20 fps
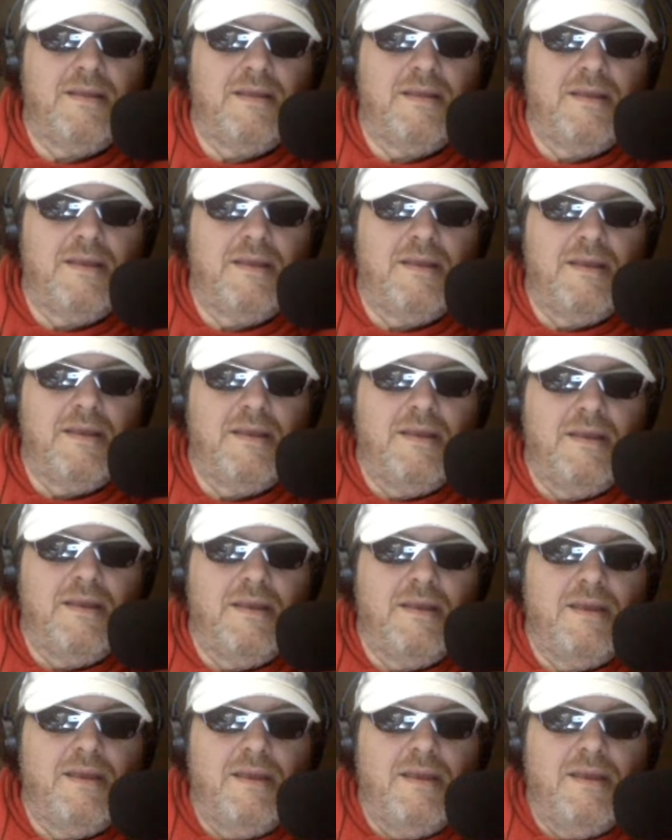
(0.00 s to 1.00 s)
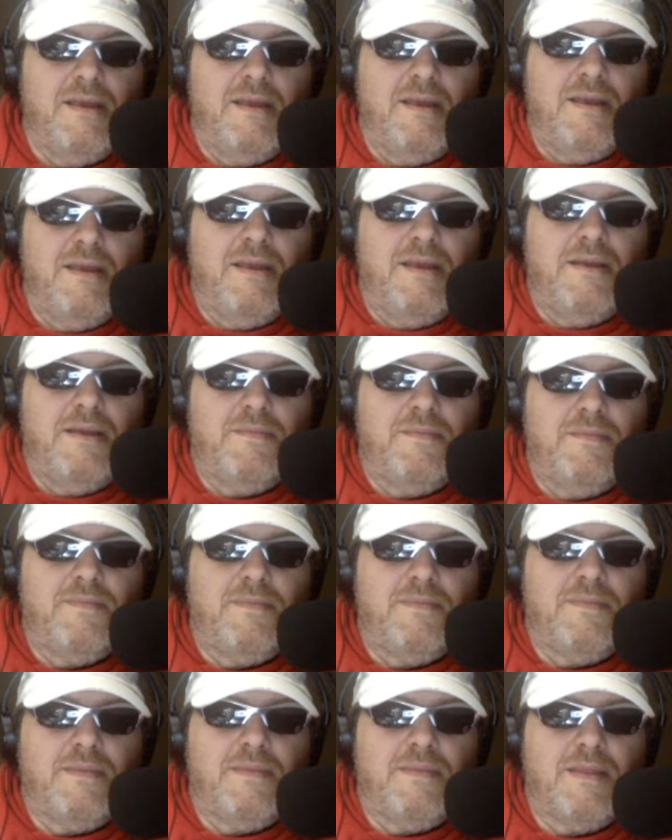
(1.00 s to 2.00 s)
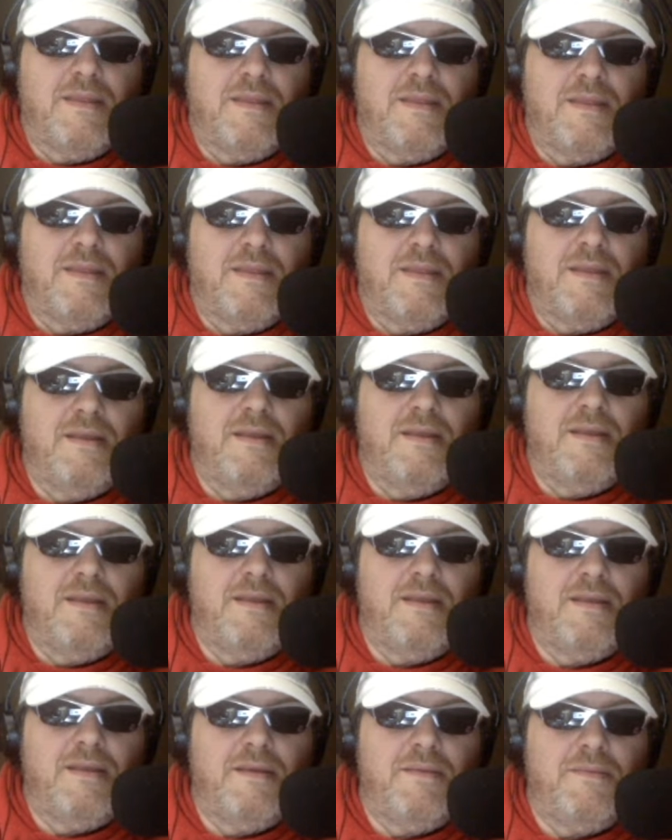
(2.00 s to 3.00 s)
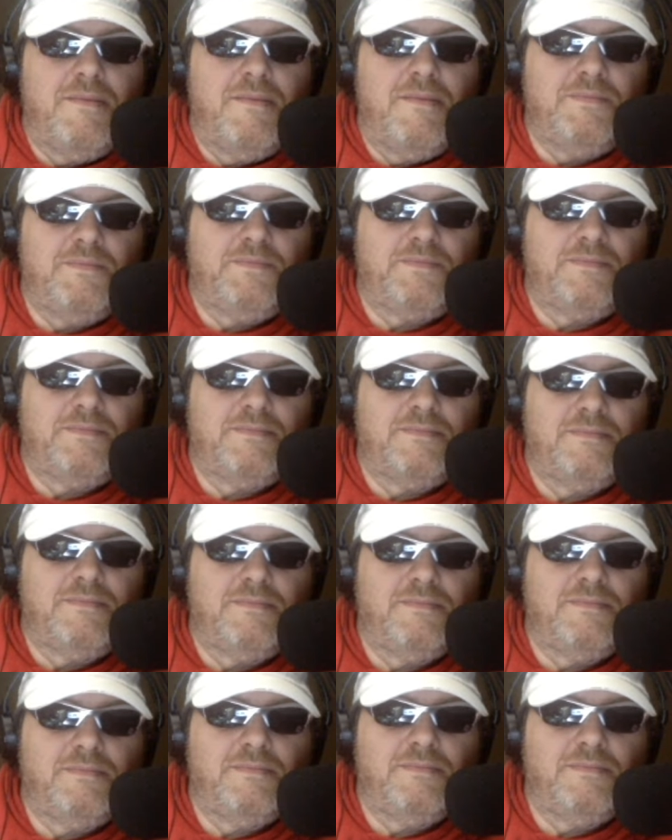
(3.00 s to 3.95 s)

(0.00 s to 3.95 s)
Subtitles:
(silent)